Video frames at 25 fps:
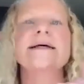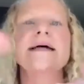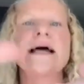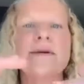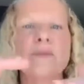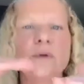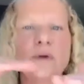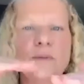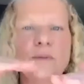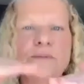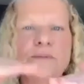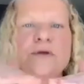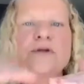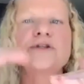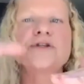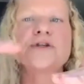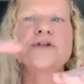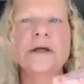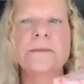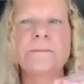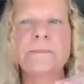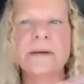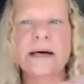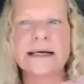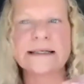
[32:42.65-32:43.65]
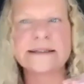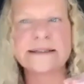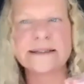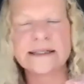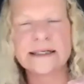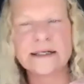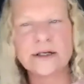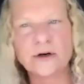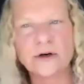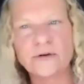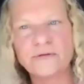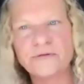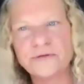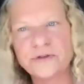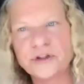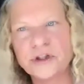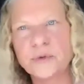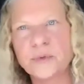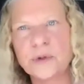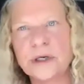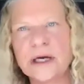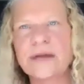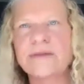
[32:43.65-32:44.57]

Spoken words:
I will push your capacity of doing other